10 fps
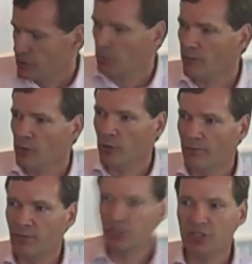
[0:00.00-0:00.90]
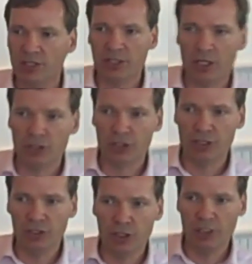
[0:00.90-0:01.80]
some of you have visited
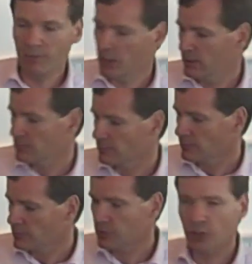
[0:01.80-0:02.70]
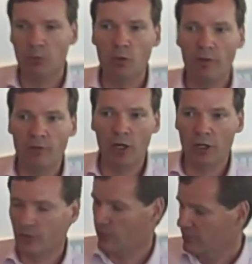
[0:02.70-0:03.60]
us in Geneva, some who have
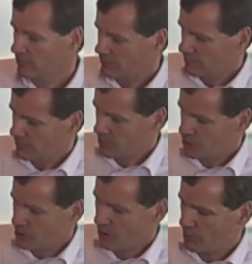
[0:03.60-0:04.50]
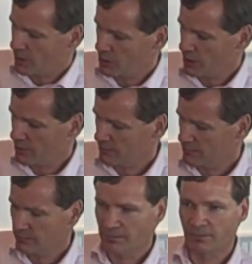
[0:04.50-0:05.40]
not. This is our building.
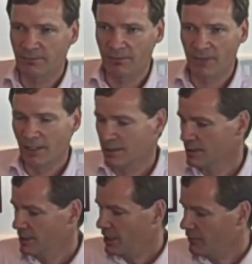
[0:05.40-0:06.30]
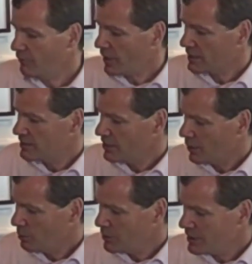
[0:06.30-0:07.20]
In fact,
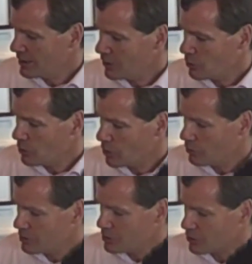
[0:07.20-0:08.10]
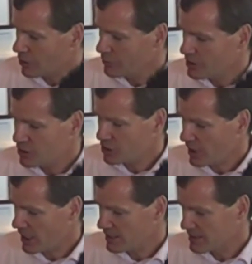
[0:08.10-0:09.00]
the Alpina logo is on this
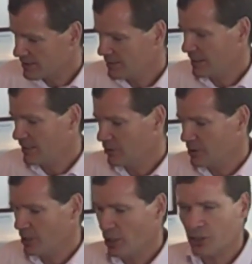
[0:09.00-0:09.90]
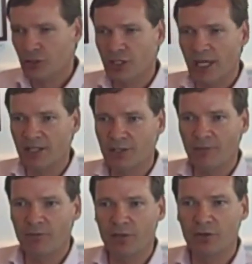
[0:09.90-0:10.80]
side, and on the other side
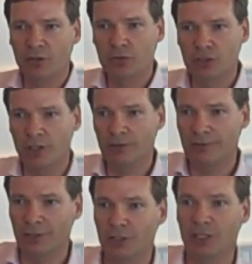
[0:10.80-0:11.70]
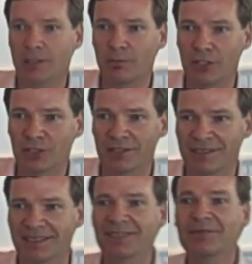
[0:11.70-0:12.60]
you have Frederick Constant. You can take a picture.